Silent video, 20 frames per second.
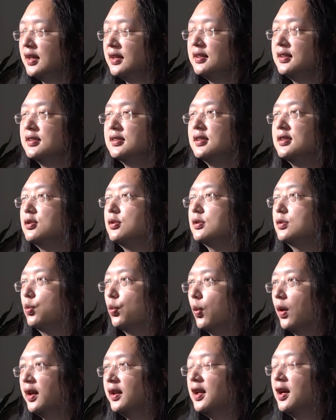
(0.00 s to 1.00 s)
And this is just
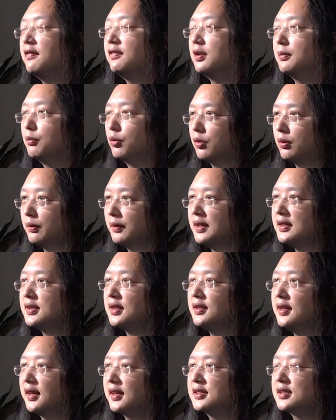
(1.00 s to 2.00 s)
one of the more
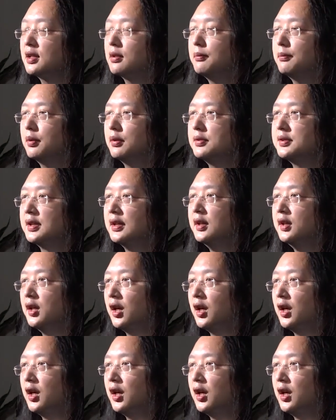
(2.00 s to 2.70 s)
recent examples